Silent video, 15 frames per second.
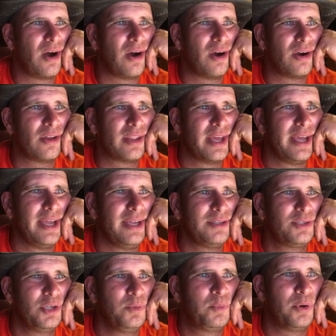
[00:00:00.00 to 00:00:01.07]
Are they
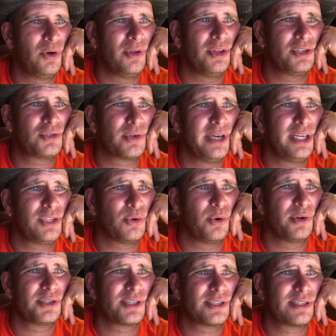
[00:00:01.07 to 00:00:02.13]
to pull the tree
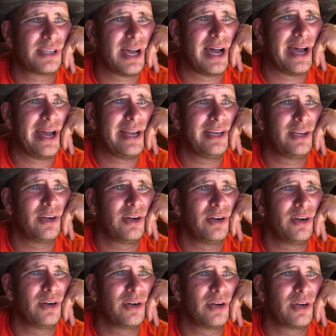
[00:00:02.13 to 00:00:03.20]
towards the side
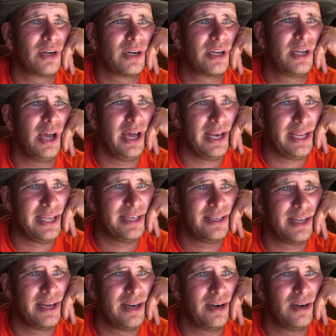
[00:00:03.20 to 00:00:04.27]
or cut
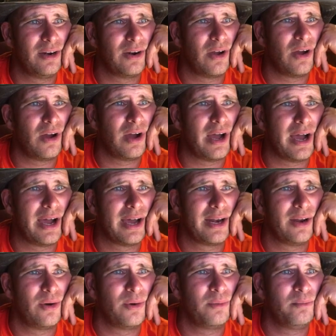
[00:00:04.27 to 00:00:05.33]
in there?
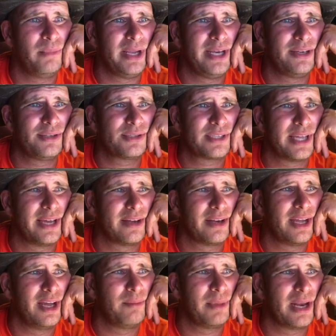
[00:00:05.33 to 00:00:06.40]
I don't mean to
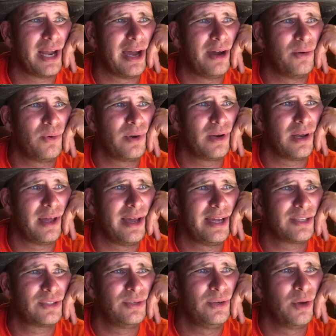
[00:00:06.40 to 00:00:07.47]
sound dumb, but I would
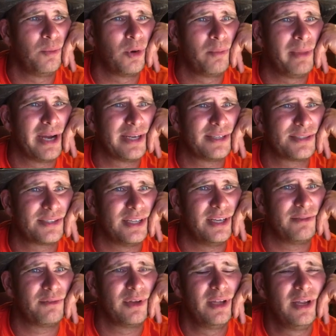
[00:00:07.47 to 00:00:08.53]
like to know more about this
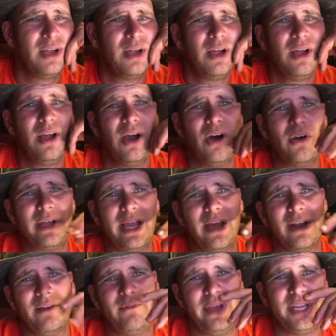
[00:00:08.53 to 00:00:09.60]
stuff. Okay,
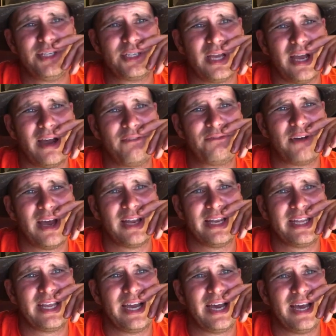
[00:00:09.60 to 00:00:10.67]
on the video, I
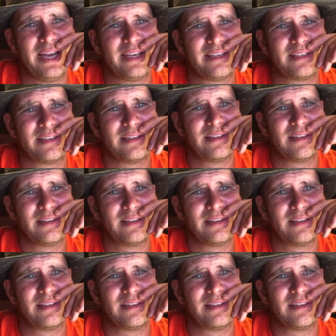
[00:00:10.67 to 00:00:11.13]
finally got...